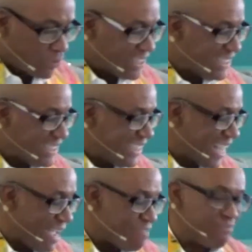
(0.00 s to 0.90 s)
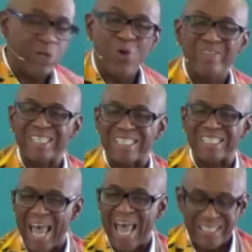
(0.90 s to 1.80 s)
did I feel the
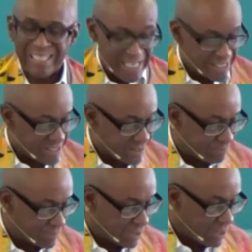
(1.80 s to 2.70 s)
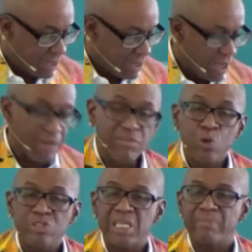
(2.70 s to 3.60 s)
sadness of
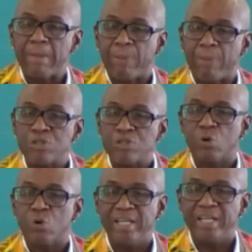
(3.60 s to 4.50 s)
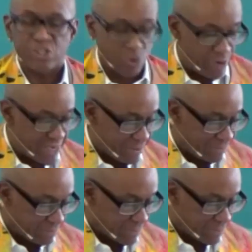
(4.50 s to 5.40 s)
losing my personal history
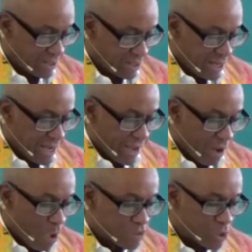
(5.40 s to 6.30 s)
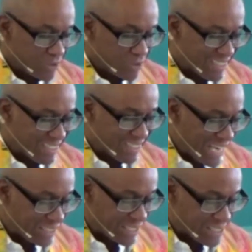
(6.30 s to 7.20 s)
and also the
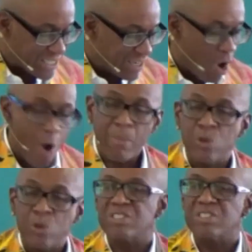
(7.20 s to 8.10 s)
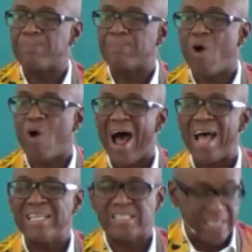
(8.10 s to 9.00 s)
lightness and almost
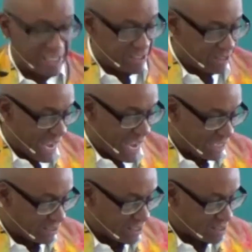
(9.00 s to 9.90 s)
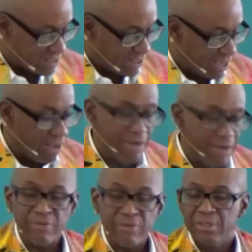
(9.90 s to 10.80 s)
surprising lightness of
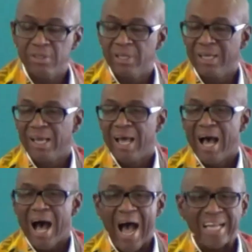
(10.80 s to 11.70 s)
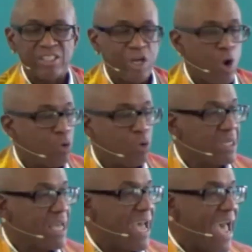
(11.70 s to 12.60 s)
I don't
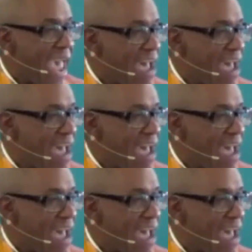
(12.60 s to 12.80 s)
have